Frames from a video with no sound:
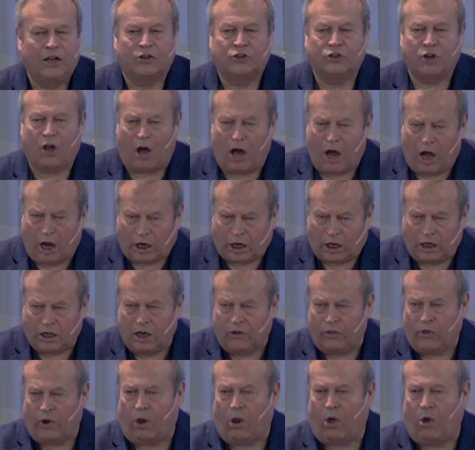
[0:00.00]
Talking to
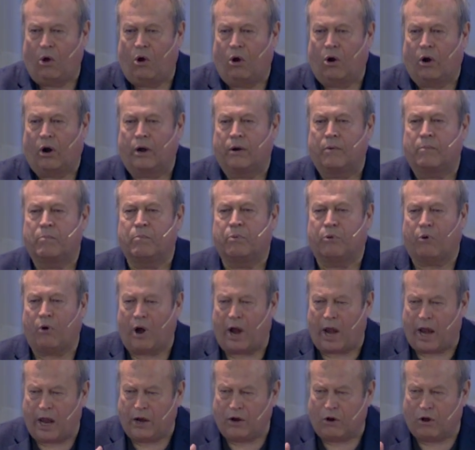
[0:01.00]
the Lord.
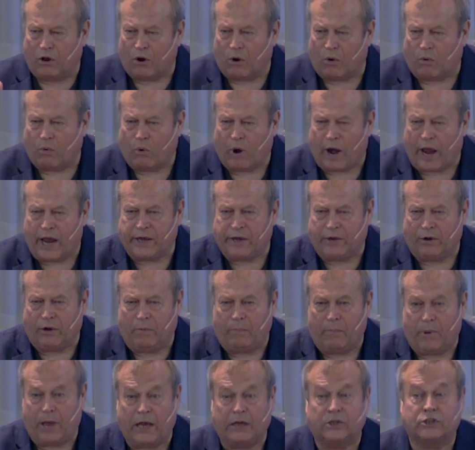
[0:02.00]
Praying on a regular
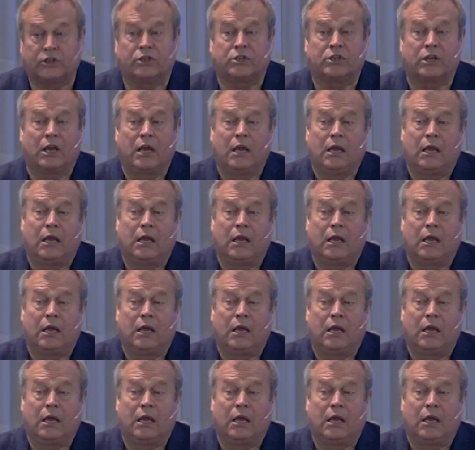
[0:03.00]
basis.